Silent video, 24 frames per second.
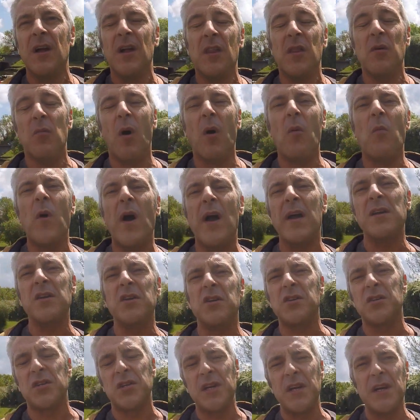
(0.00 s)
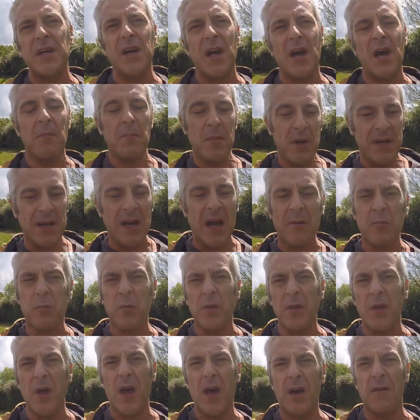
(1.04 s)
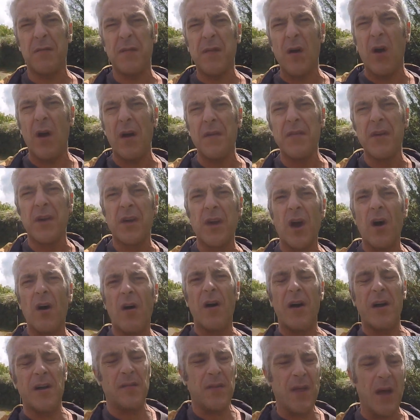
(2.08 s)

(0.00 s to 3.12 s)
The one where you've seen my dad with flying the kite,